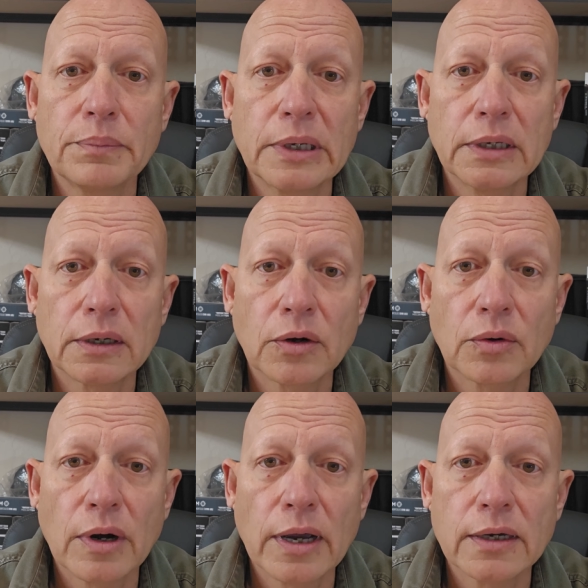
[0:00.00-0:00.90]
being
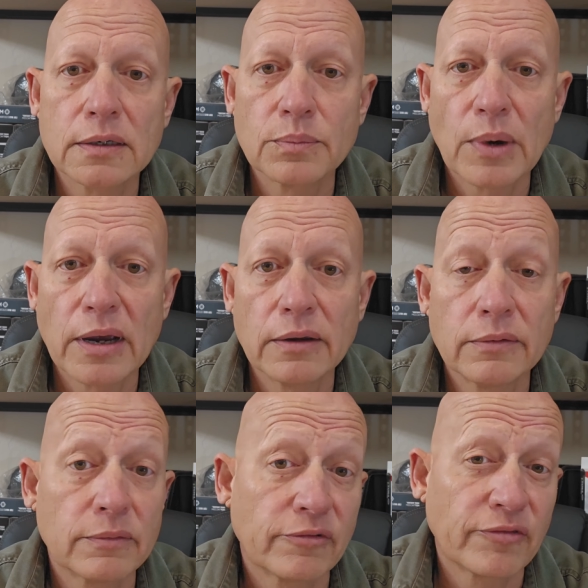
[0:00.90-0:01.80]
correct, my
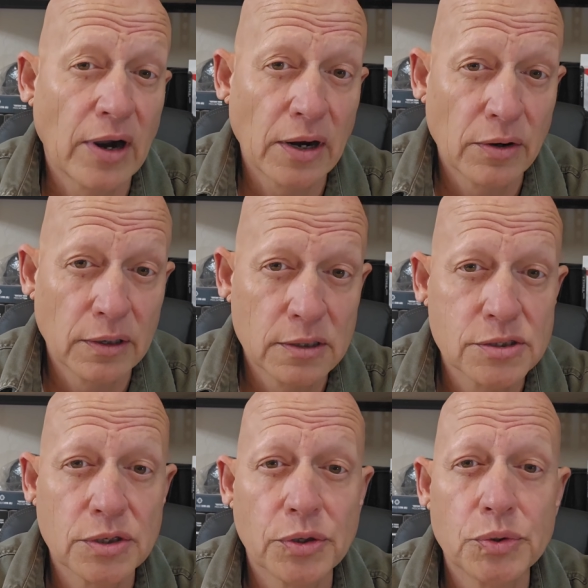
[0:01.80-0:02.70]
firing
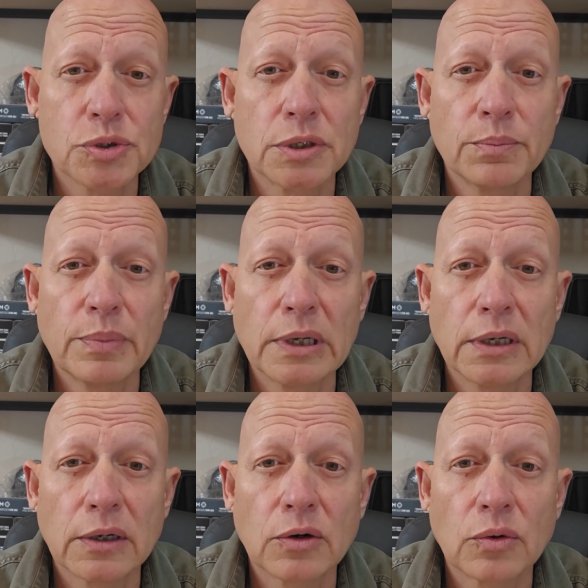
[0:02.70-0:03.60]
solution
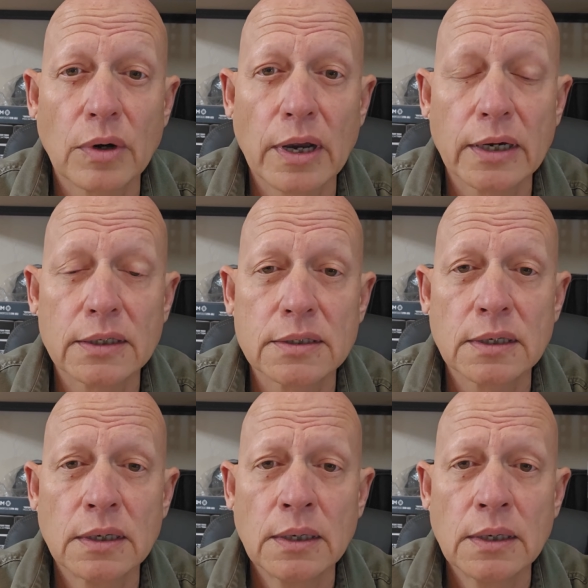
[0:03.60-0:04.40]
being correct.